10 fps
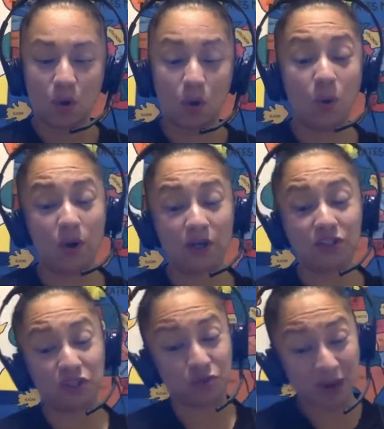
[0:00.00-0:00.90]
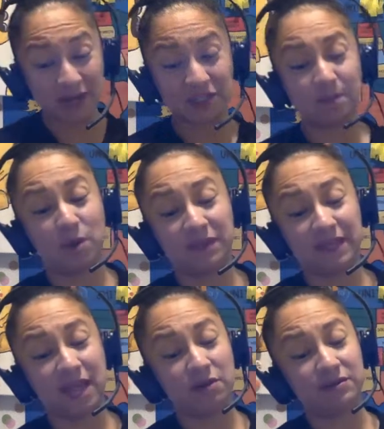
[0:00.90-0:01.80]
Or she tried to blow out the
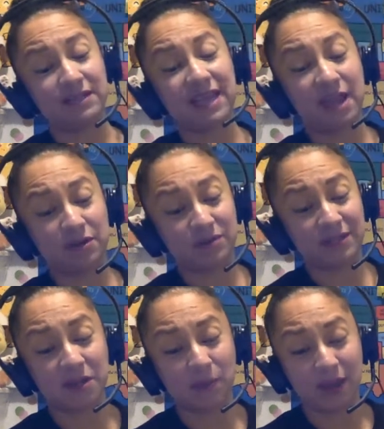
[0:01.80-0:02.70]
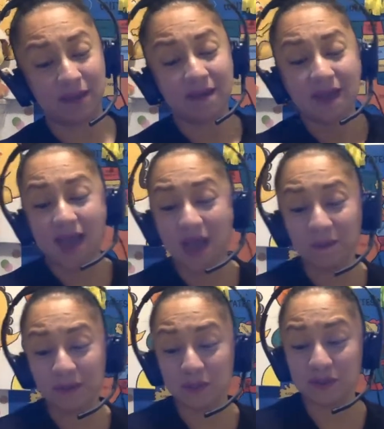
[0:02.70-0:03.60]
candles anyway.
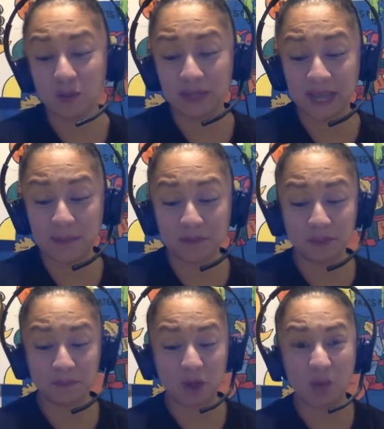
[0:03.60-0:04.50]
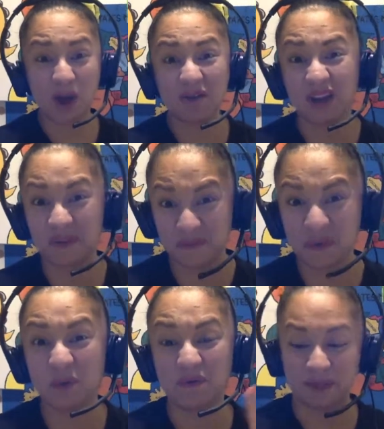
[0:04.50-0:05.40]
Emily was only able to blow out a
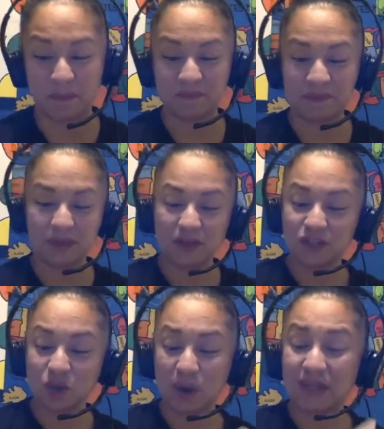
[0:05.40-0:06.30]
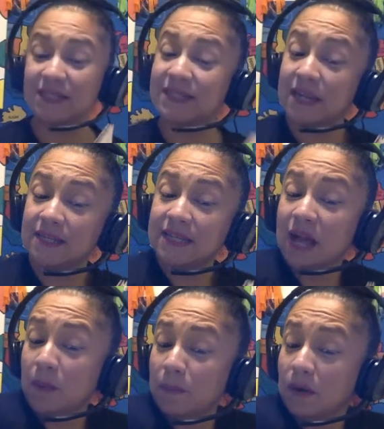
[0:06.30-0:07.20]
few of them. So I decided to
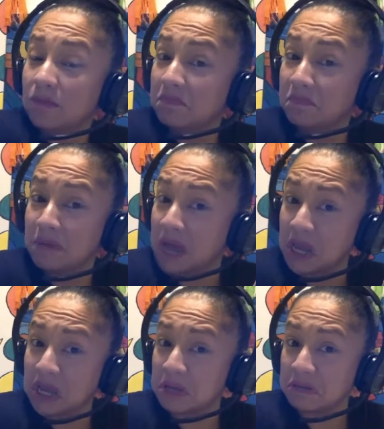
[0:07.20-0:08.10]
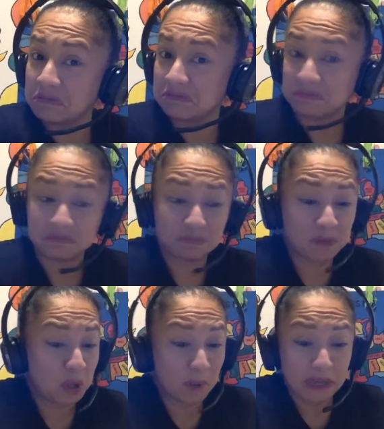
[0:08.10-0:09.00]
help her by
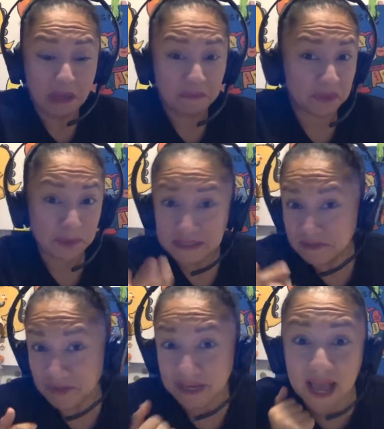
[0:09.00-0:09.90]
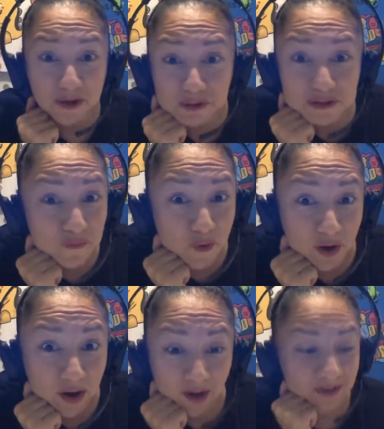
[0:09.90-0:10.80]
blowing out the rest of the candles for
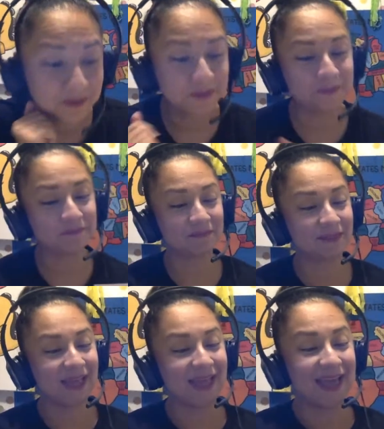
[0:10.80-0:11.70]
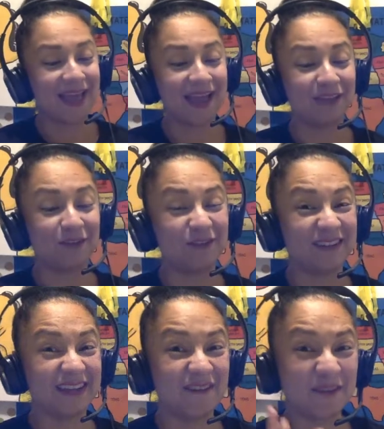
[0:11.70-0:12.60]
her. And you'll
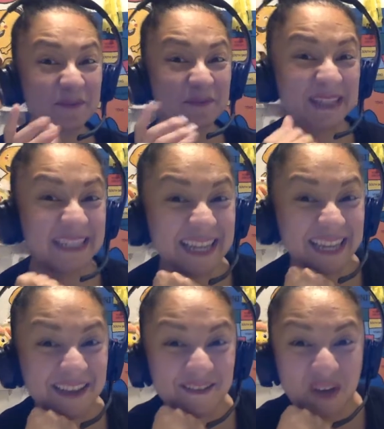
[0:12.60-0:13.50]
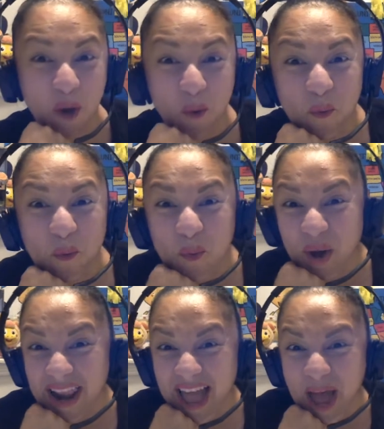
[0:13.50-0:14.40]
never believe
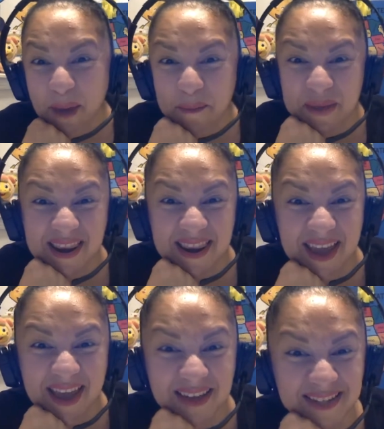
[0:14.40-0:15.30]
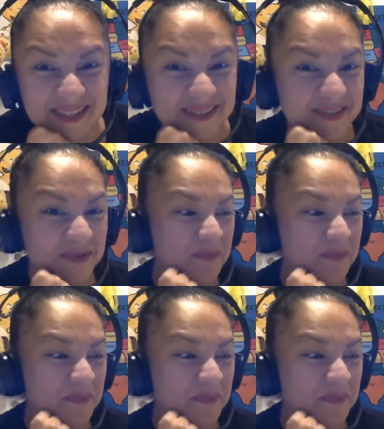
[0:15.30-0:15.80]
what happened next.